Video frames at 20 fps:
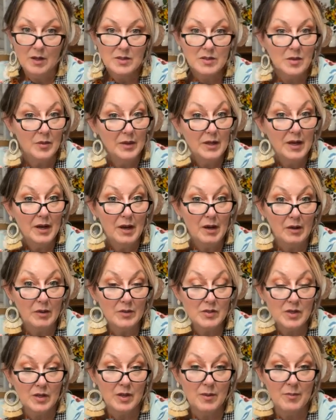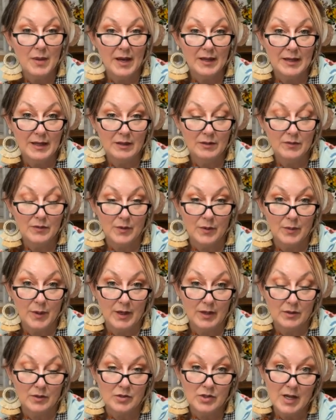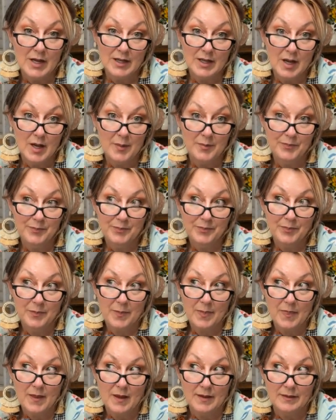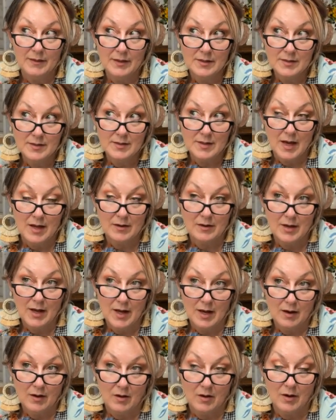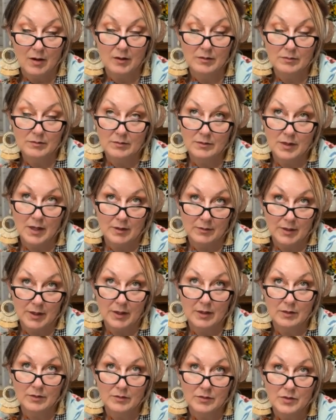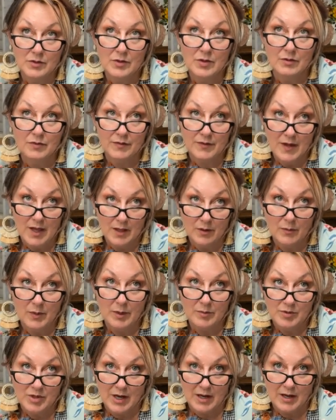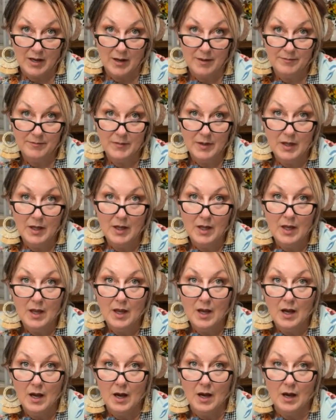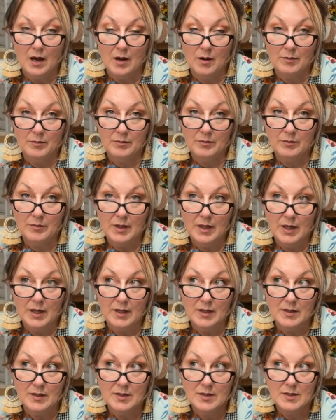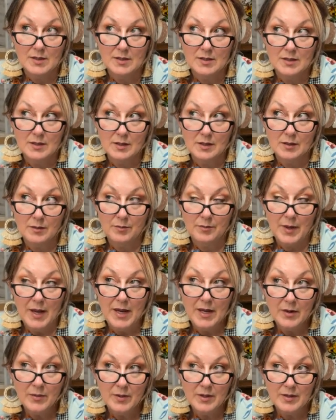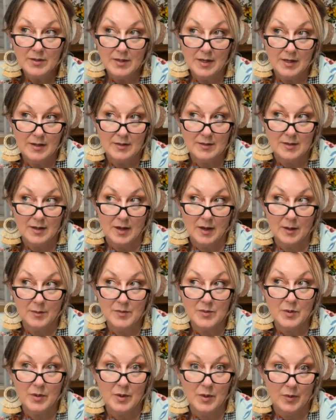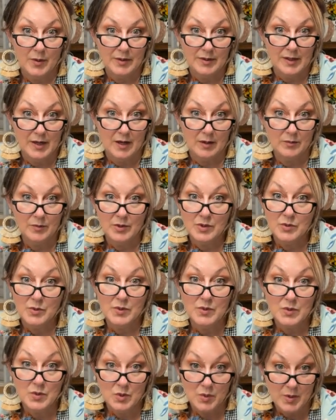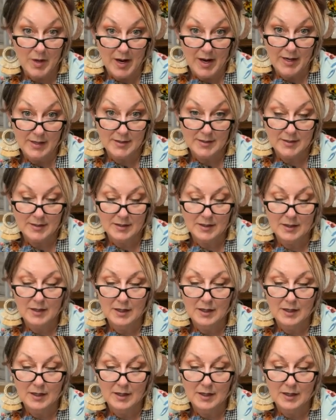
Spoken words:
So anyhow, took him back in for a regular checkup this Saturday, or not a regular, to follow-up checkup. His pancreas enzymes were going down, which was great.